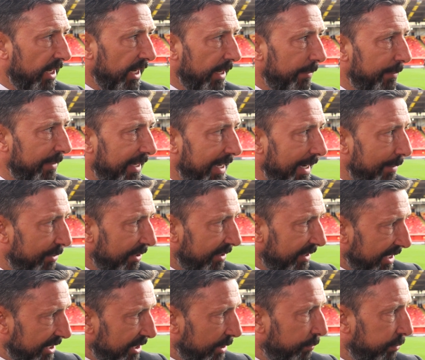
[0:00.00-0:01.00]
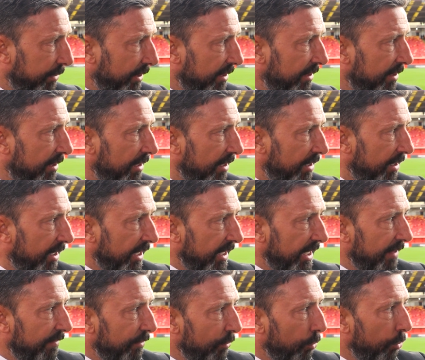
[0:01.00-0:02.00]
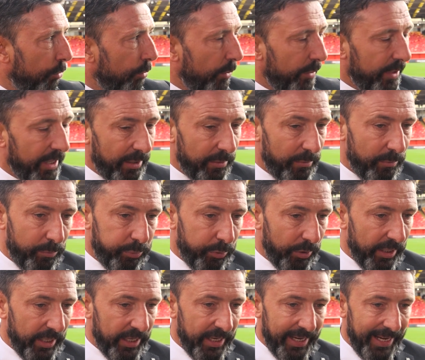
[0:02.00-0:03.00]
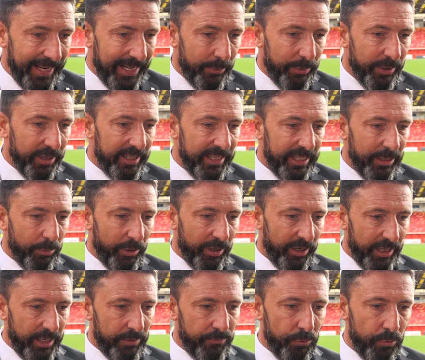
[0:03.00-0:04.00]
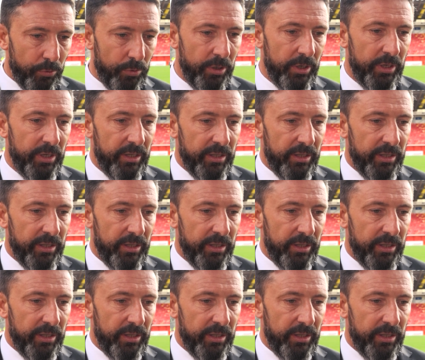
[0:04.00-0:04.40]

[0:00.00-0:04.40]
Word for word: um, they kept their discipline, and even though we didn't play anywhere near our level.